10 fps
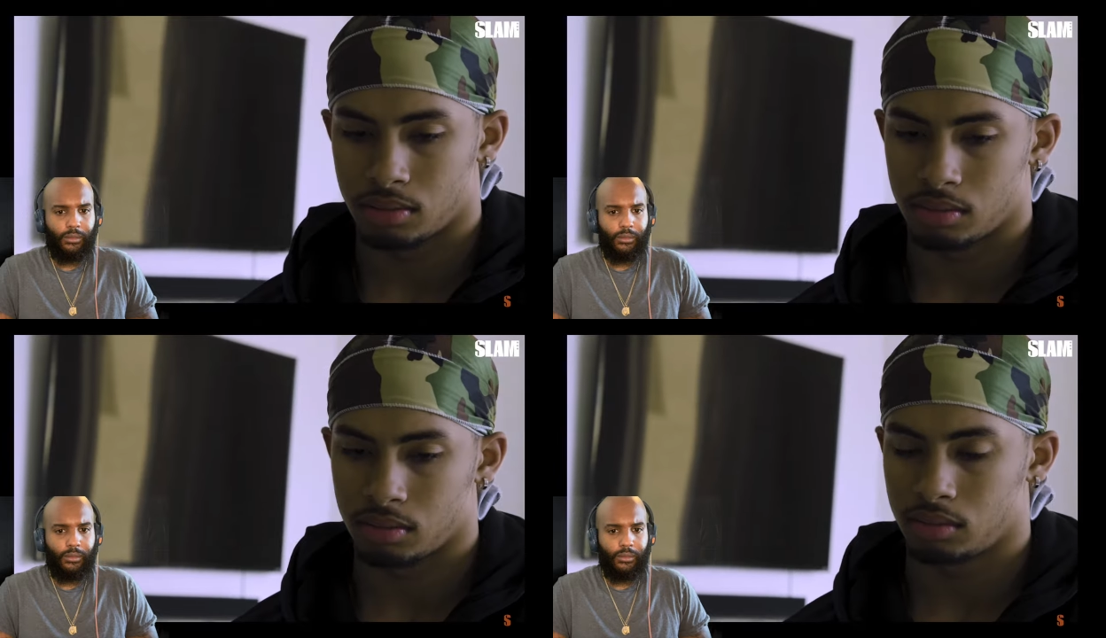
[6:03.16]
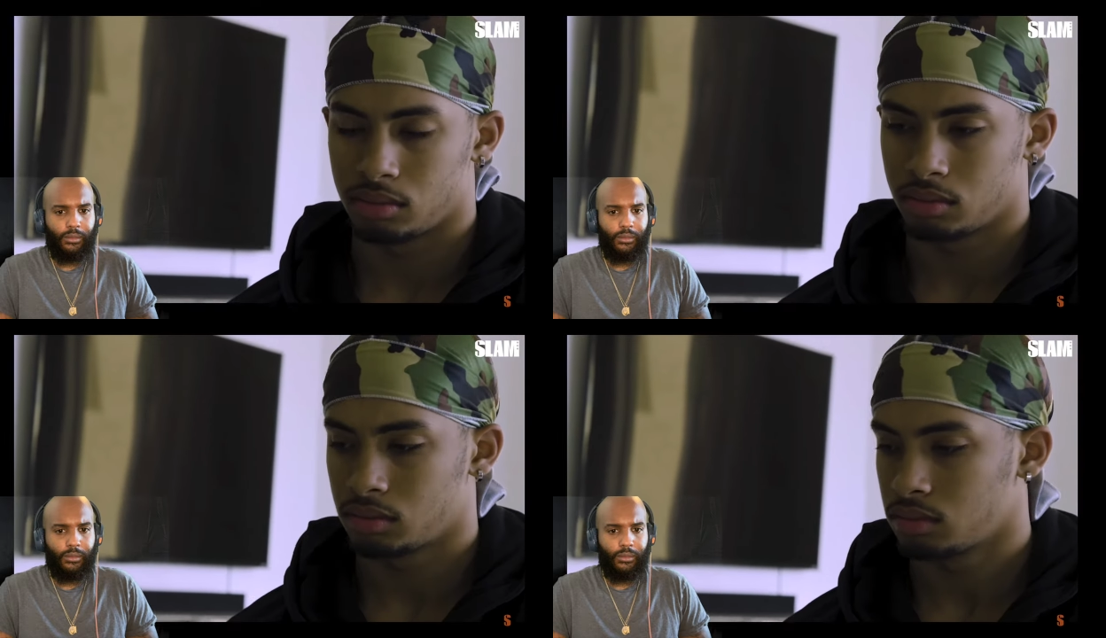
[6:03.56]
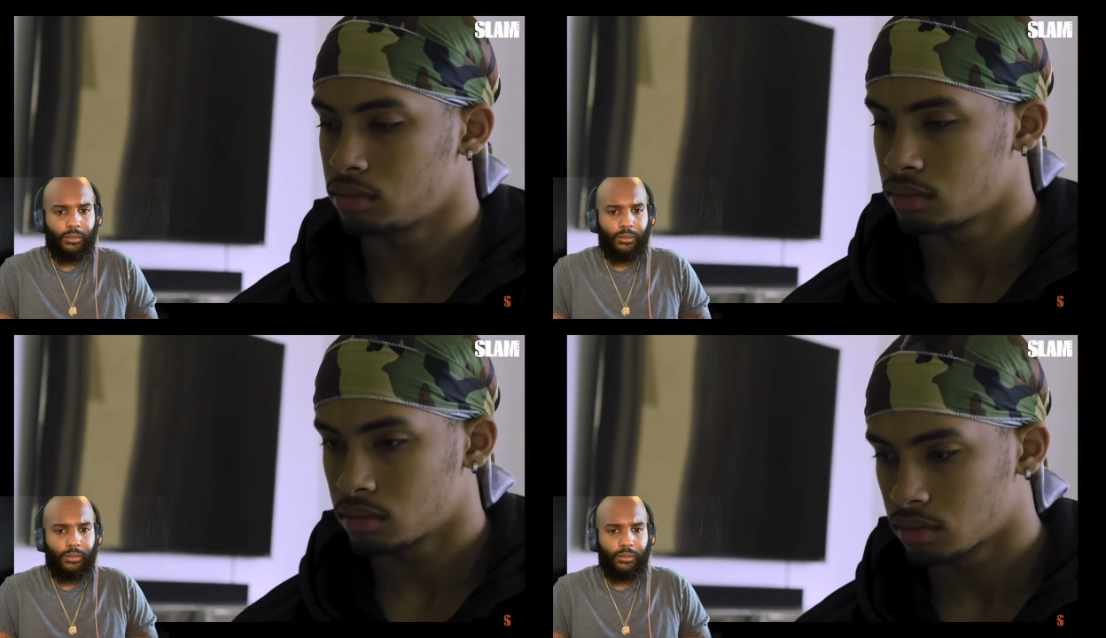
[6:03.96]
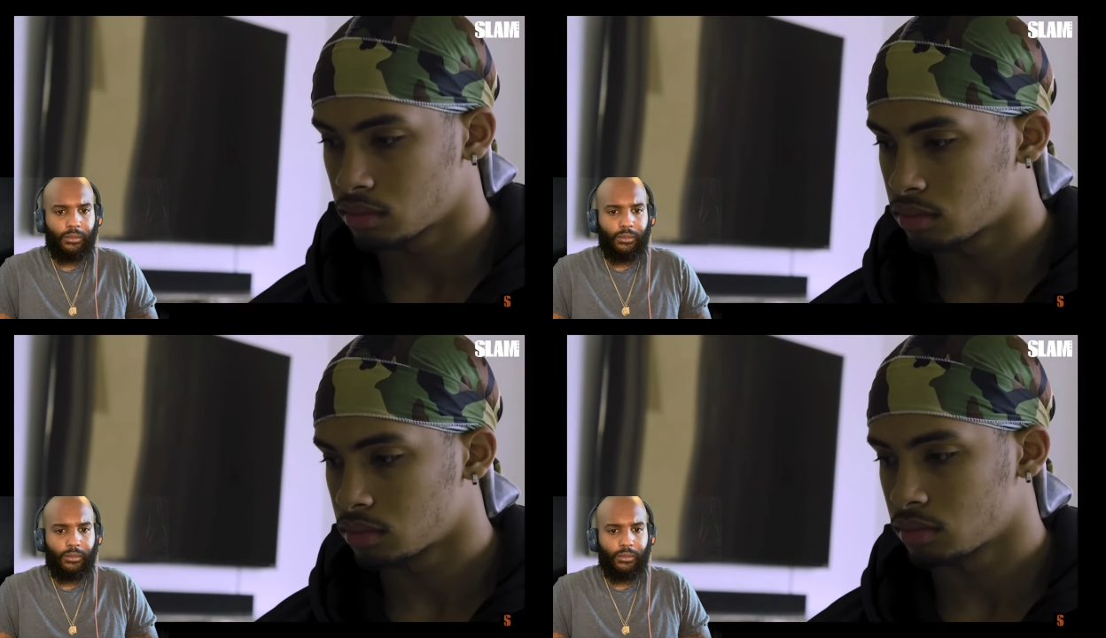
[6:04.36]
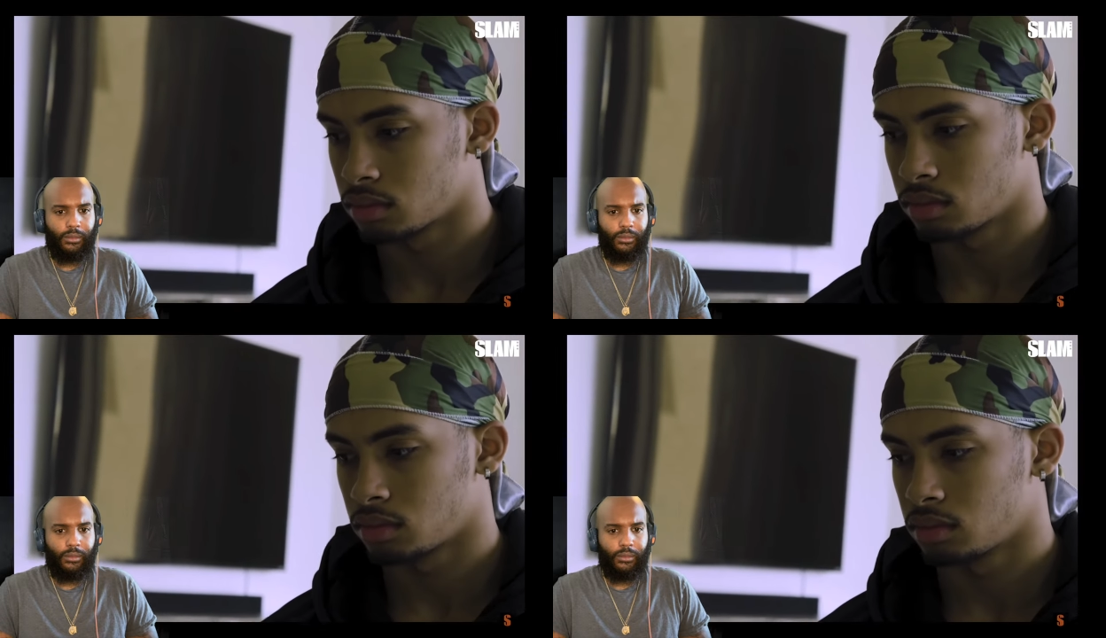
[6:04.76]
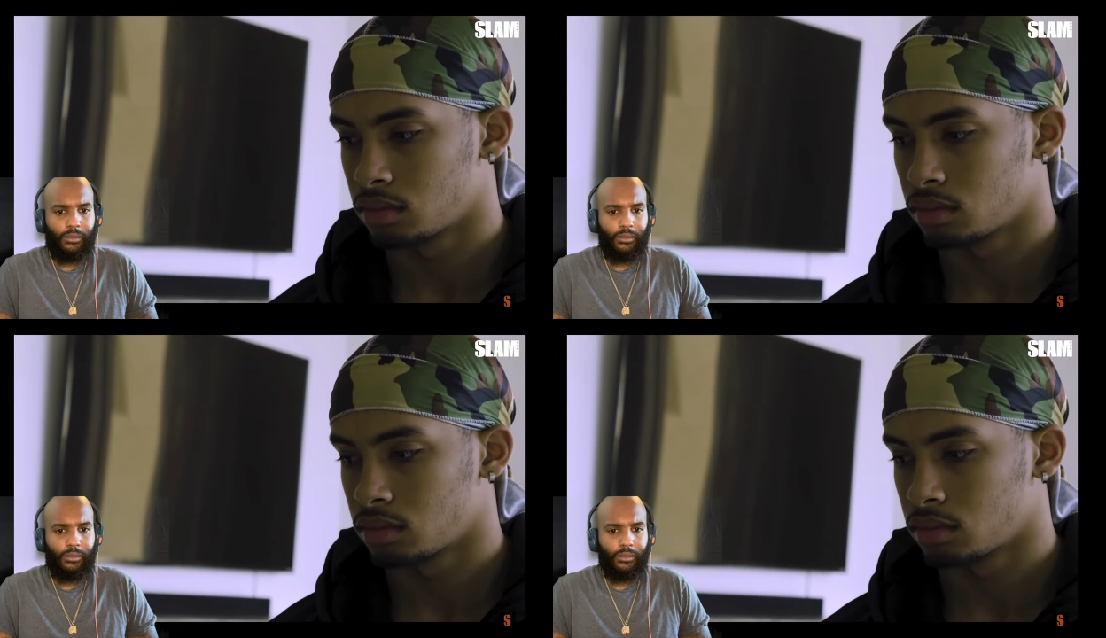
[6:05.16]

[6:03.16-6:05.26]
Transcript: (no one is talking)